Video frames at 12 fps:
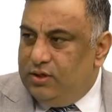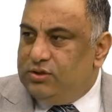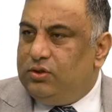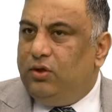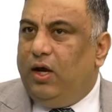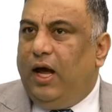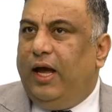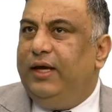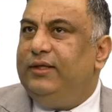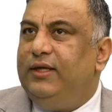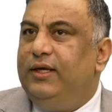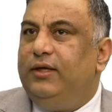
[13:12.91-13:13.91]
So
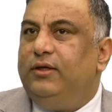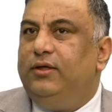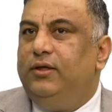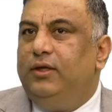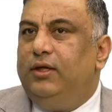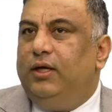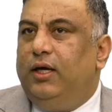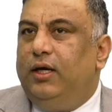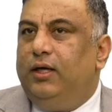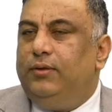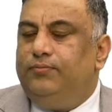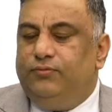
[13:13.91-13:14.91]
I think
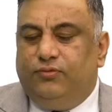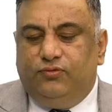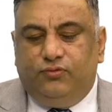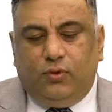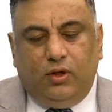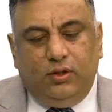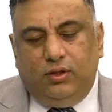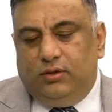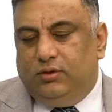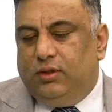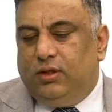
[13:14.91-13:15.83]
what